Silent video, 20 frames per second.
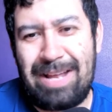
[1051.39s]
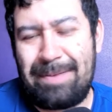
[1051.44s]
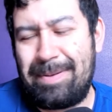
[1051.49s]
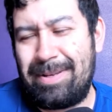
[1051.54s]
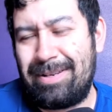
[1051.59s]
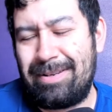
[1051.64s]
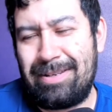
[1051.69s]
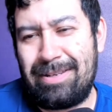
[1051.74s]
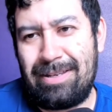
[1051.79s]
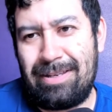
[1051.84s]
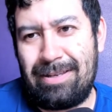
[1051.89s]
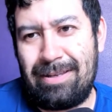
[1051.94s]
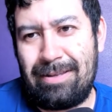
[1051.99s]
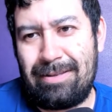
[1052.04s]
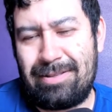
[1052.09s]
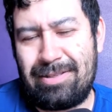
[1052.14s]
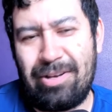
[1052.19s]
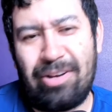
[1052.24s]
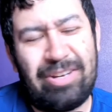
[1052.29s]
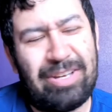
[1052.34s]
I mean,
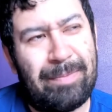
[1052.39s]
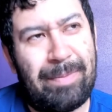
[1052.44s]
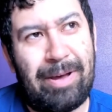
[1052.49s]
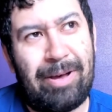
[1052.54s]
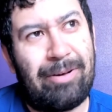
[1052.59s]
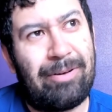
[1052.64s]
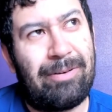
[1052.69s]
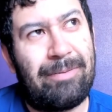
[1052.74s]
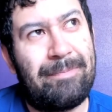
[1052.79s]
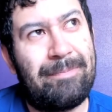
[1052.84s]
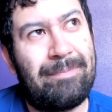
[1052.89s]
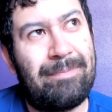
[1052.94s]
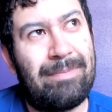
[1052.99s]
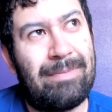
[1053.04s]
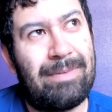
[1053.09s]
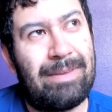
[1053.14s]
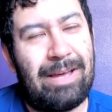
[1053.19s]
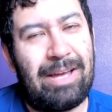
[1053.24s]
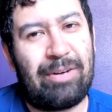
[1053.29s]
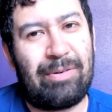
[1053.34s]
talk about,
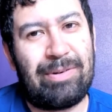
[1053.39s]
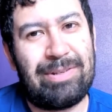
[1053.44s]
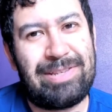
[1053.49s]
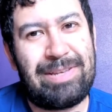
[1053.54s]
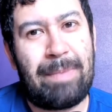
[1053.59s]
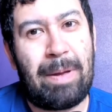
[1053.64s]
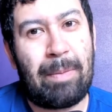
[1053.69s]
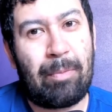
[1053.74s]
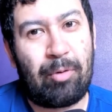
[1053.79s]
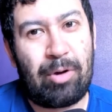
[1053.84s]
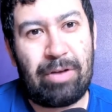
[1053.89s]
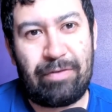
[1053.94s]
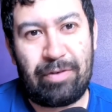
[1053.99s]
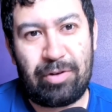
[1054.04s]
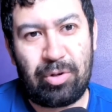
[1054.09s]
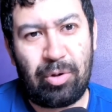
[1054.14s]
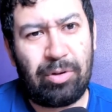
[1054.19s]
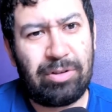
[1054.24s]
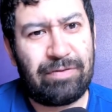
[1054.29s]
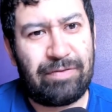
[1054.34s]
I don't want to say memory of a
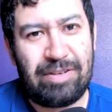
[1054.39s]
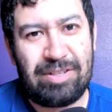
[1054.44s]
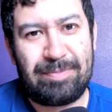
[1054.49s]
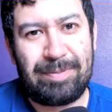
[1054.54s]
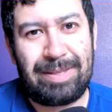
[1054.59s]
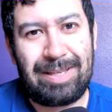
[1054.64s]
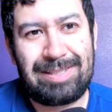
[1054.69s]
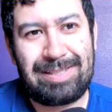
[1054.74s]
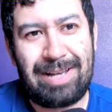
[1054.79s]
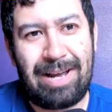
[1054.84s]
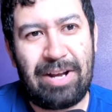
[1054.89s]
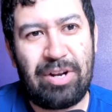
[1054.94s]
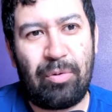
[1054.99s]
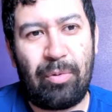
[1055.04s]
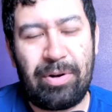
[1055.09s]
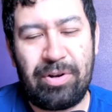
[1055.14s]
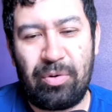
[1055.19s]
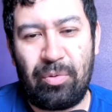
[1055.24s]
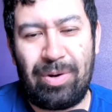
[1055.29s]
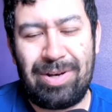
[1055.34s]
goldfish, but that's kind of
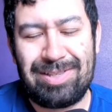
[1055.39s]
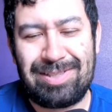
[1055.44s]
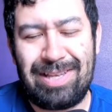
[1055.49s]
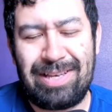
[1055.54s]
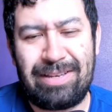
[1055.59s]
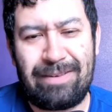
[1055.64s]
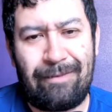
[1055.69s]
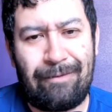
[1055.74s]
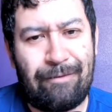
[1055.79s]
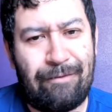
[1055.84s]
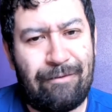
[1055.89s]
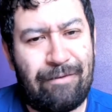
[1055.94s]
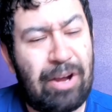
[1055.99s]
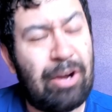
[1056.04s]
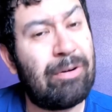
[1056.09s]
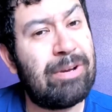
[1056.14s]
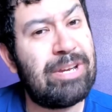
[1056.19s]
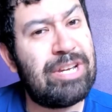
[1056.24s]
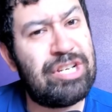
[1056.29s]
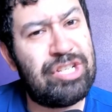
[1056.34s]
what it was. Like,
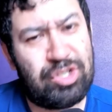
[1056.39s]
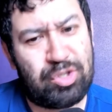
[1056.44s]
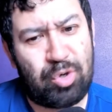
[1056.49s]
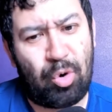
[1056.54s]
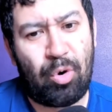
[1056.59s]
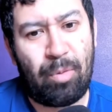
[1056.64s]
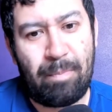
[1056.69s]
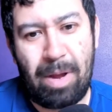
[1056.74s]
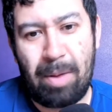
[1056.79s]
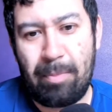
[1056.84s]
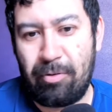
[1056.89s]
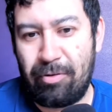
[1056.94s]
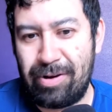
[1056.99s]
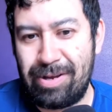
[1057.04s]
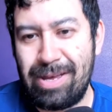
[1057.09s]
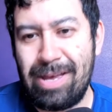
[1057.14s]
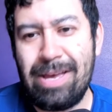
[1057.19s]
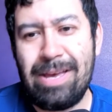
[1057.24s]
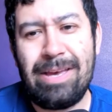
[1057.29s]
very short memory.